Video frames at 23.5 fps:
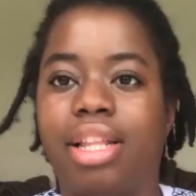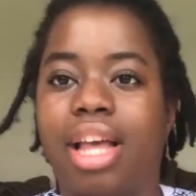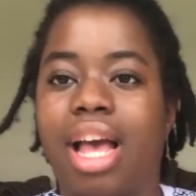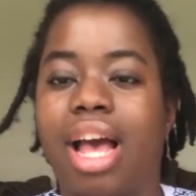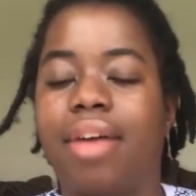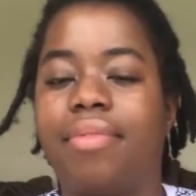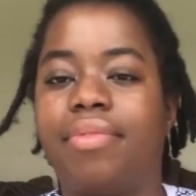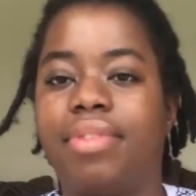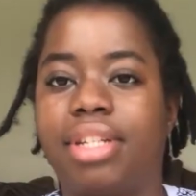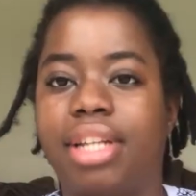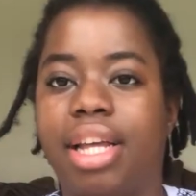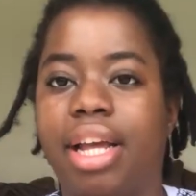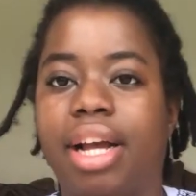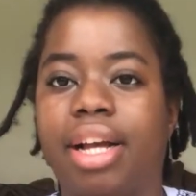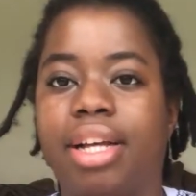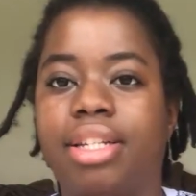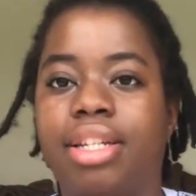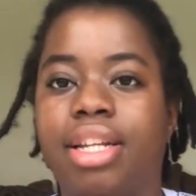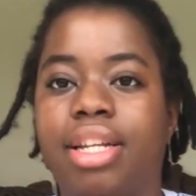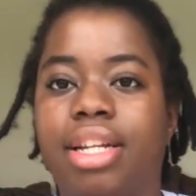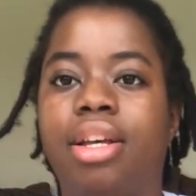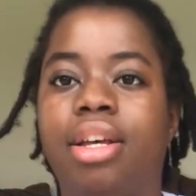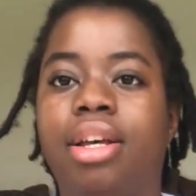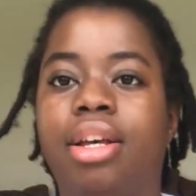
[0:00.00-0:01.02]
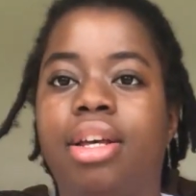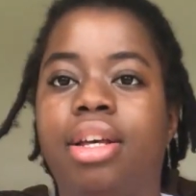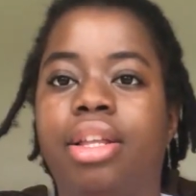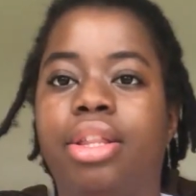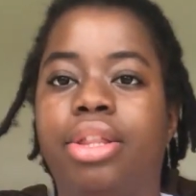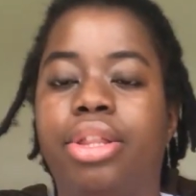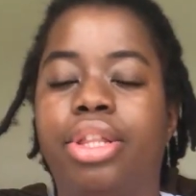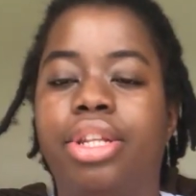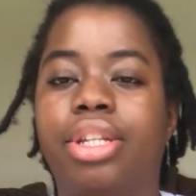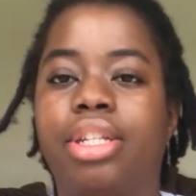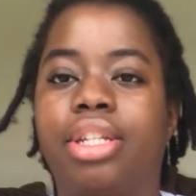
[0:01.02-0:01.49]
and they have sex,
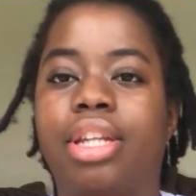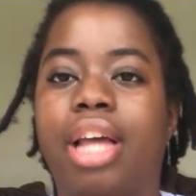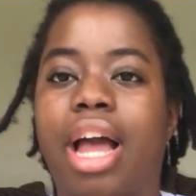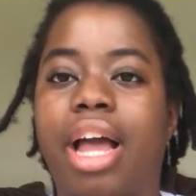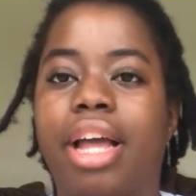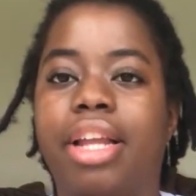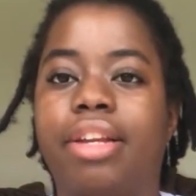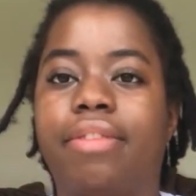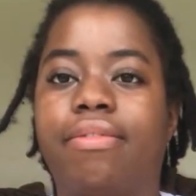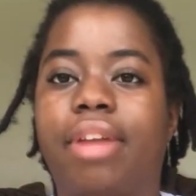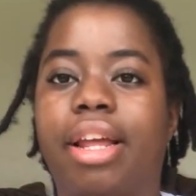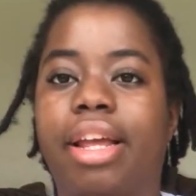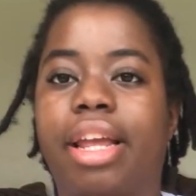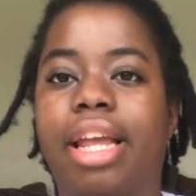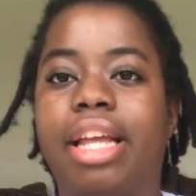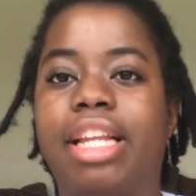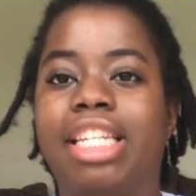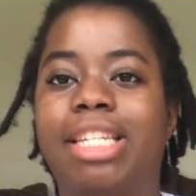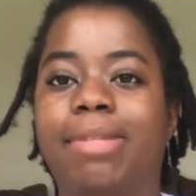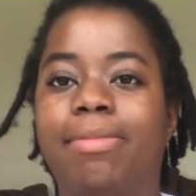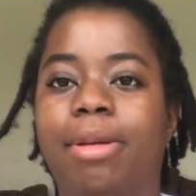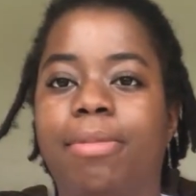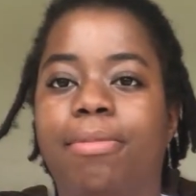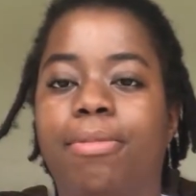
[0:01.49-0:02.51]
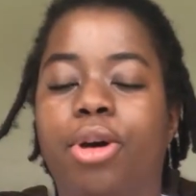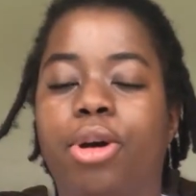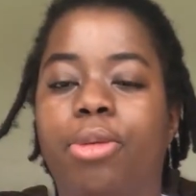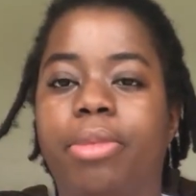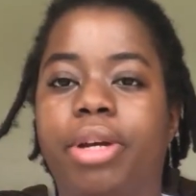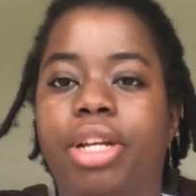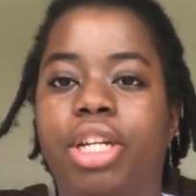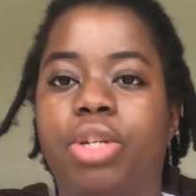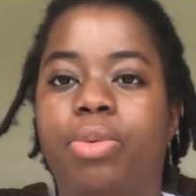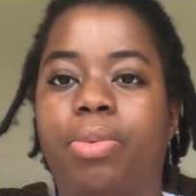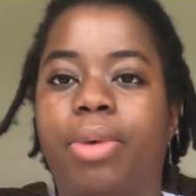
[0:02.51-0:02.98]
this kind of like intimate
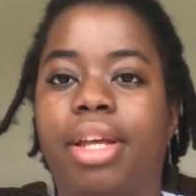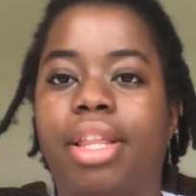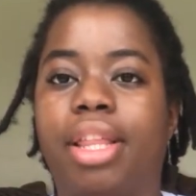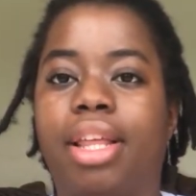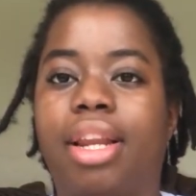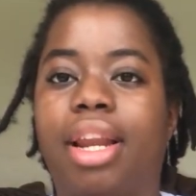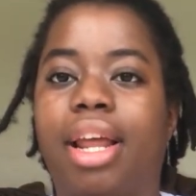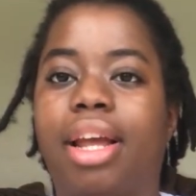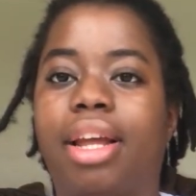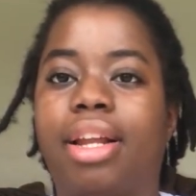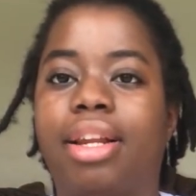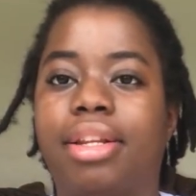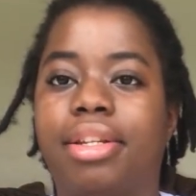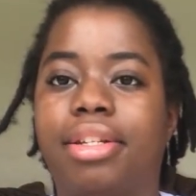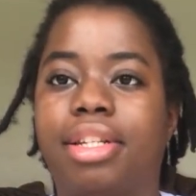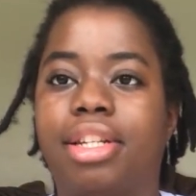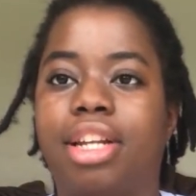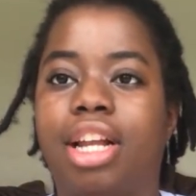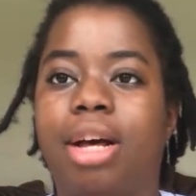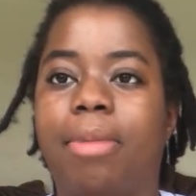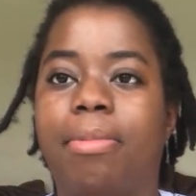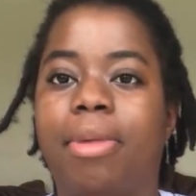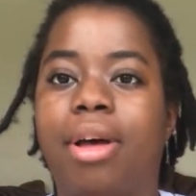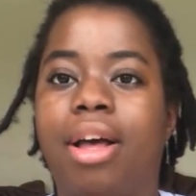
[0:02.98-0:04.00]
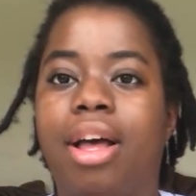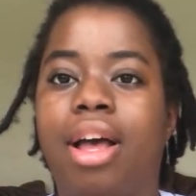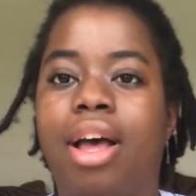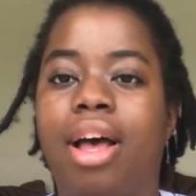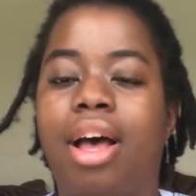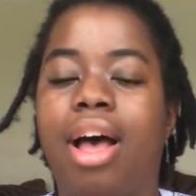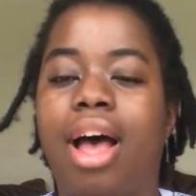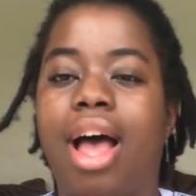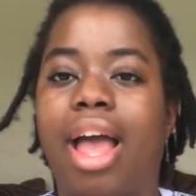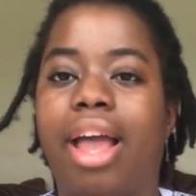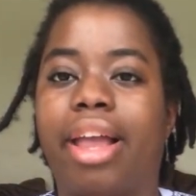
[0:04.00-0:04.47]
moment where they like, listen up,
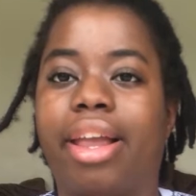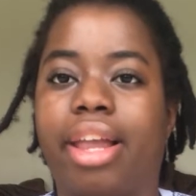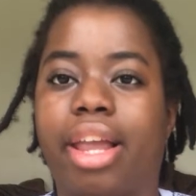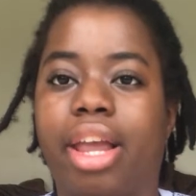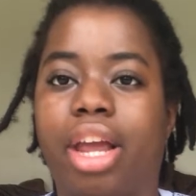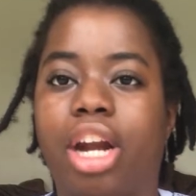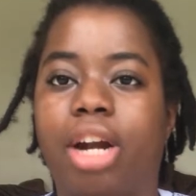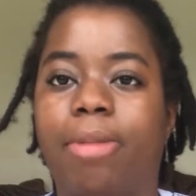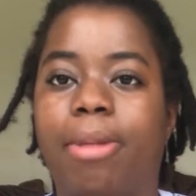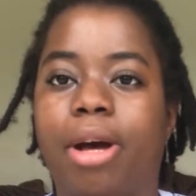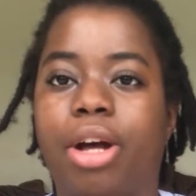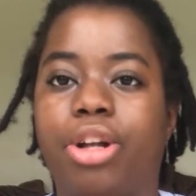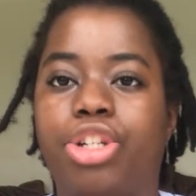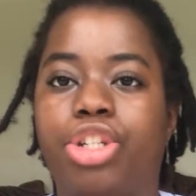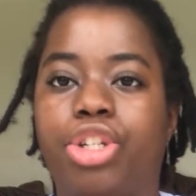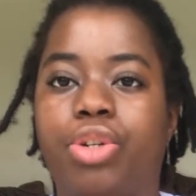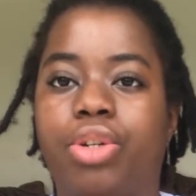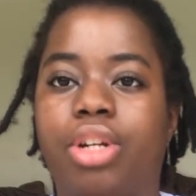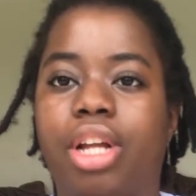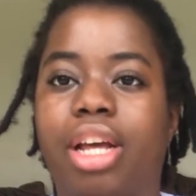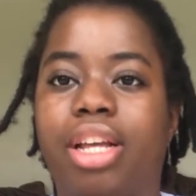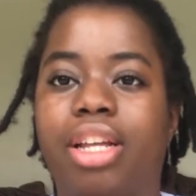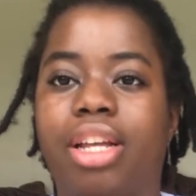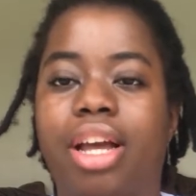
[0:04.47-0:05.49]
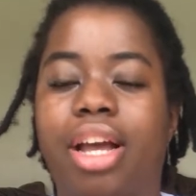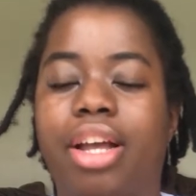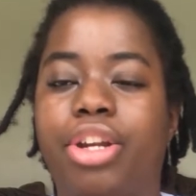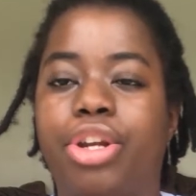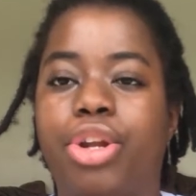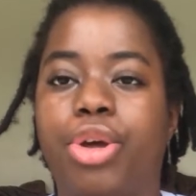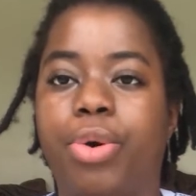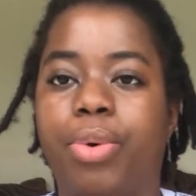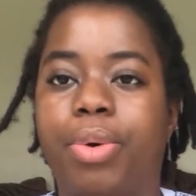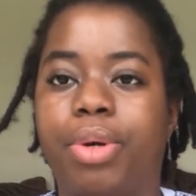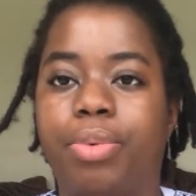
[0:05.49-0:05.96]
I care about you, and I
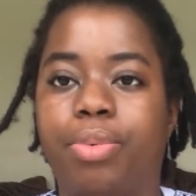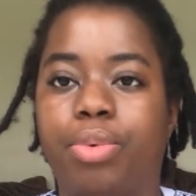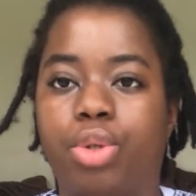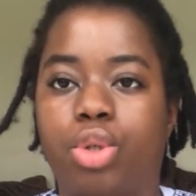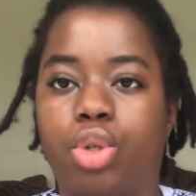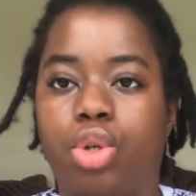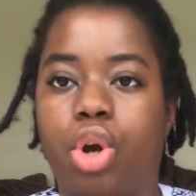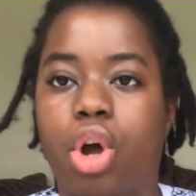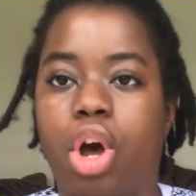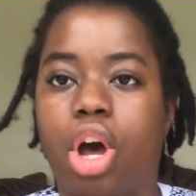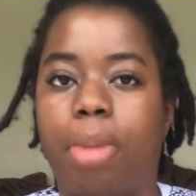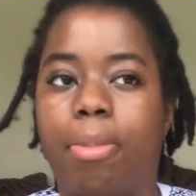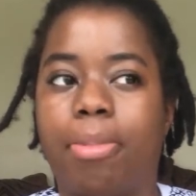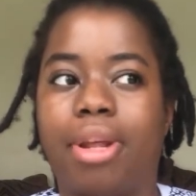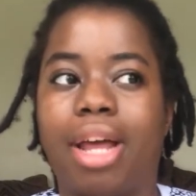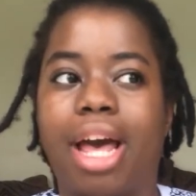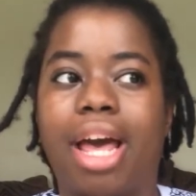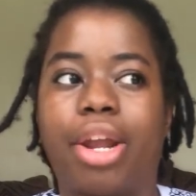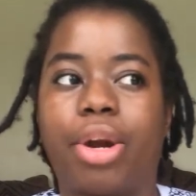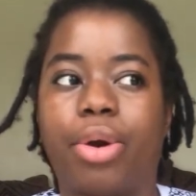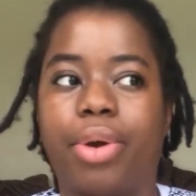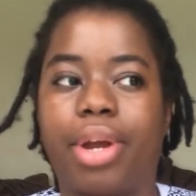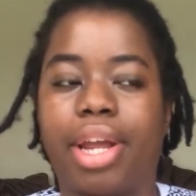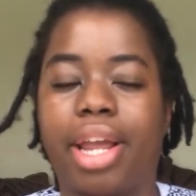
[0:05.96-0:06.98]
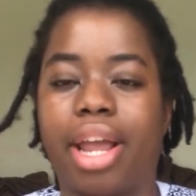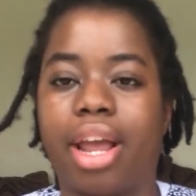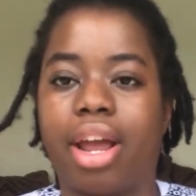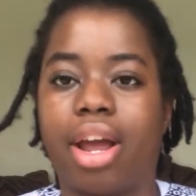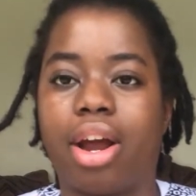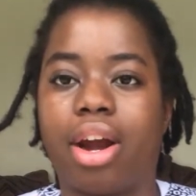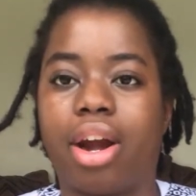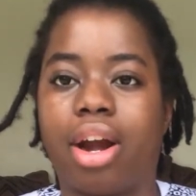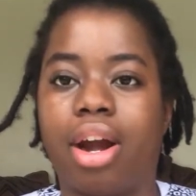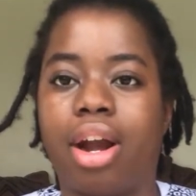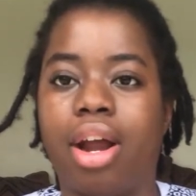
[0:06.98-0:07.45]
know it was wrong, but I don't
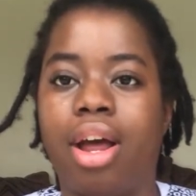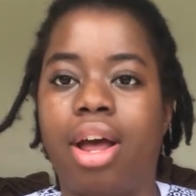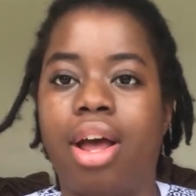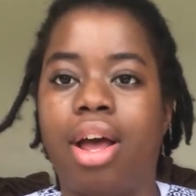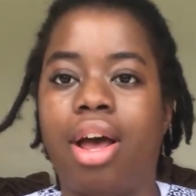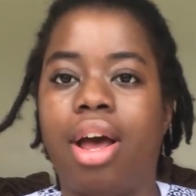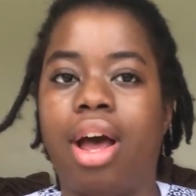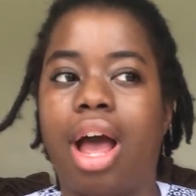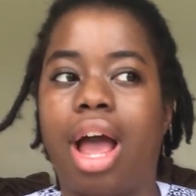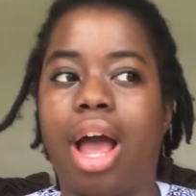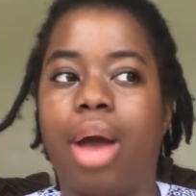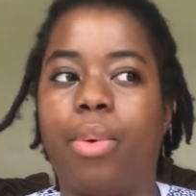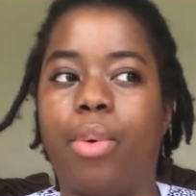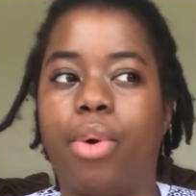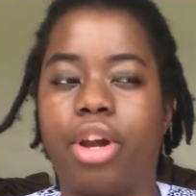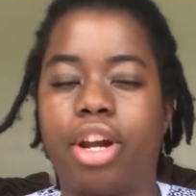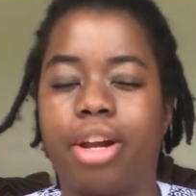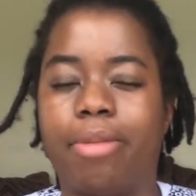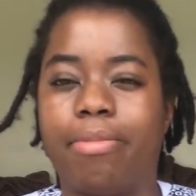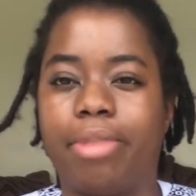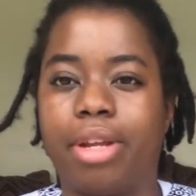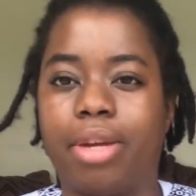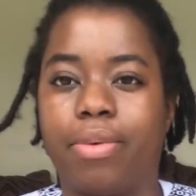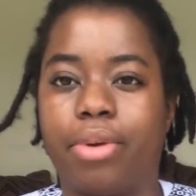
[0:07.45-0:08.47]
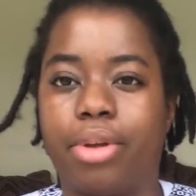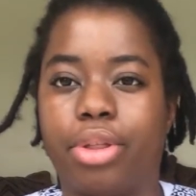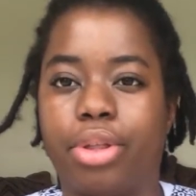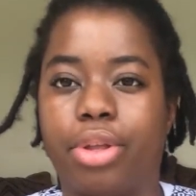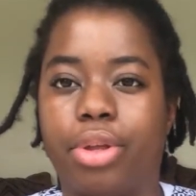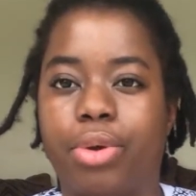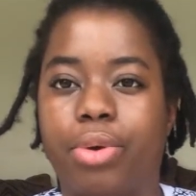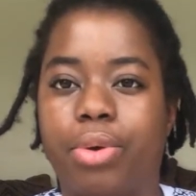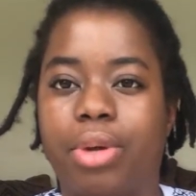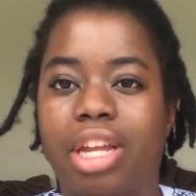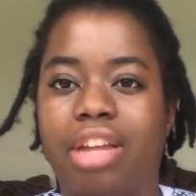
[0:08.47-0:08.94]
care. I want to be
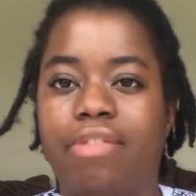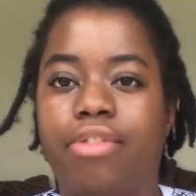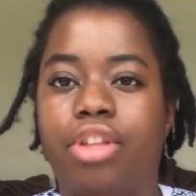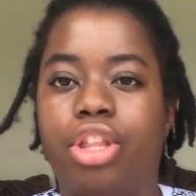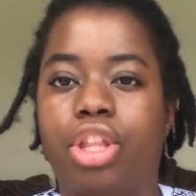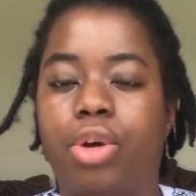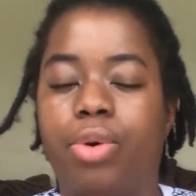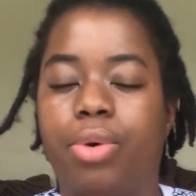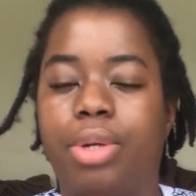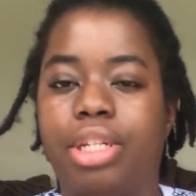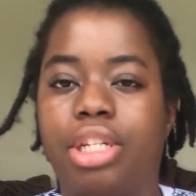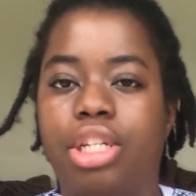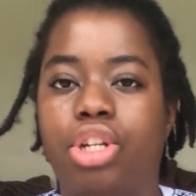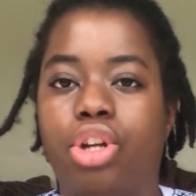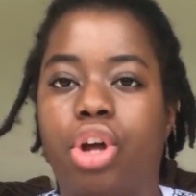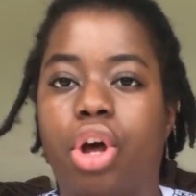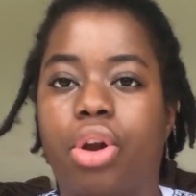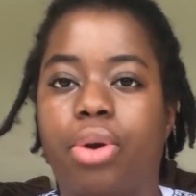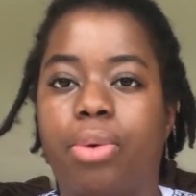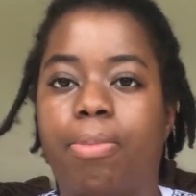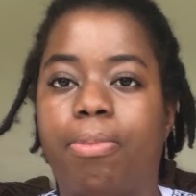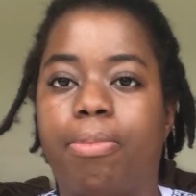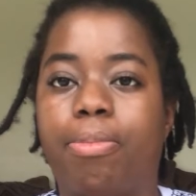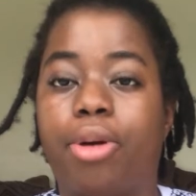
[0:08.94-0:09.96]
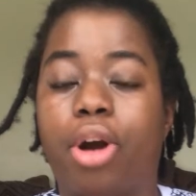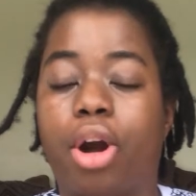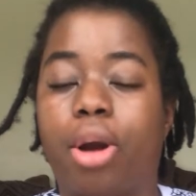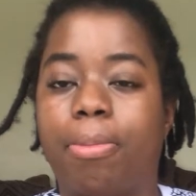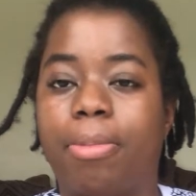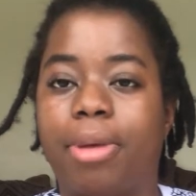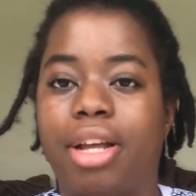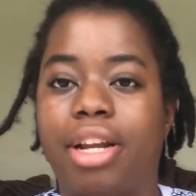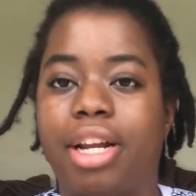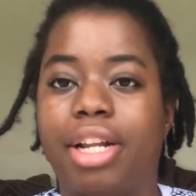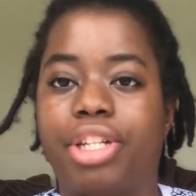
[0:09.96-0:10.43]
with you, even though it's not
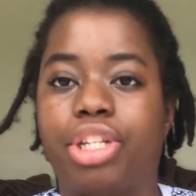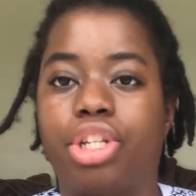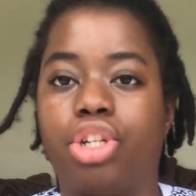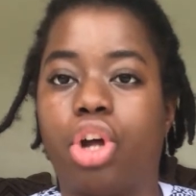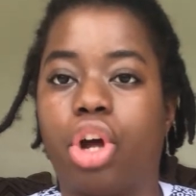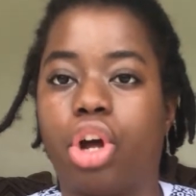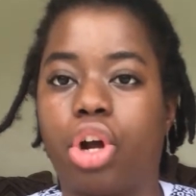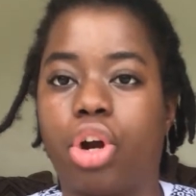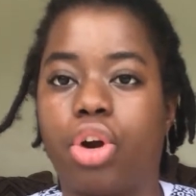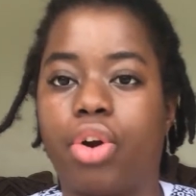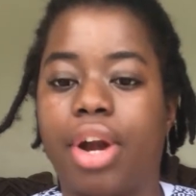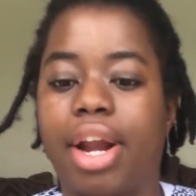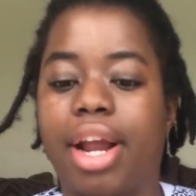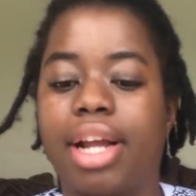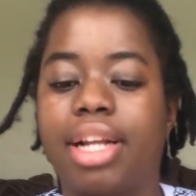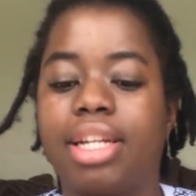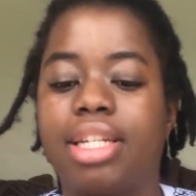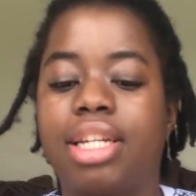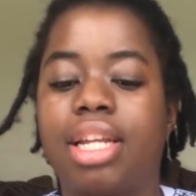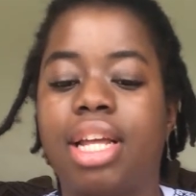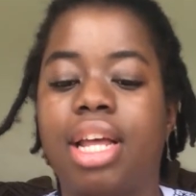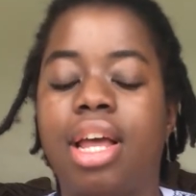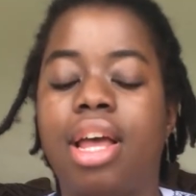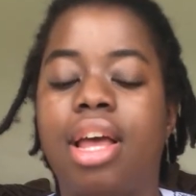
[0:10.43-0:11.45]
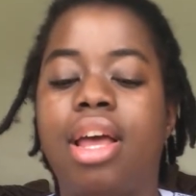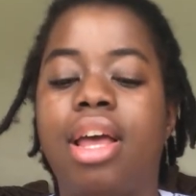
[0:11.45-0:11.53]
proper and it's not correct.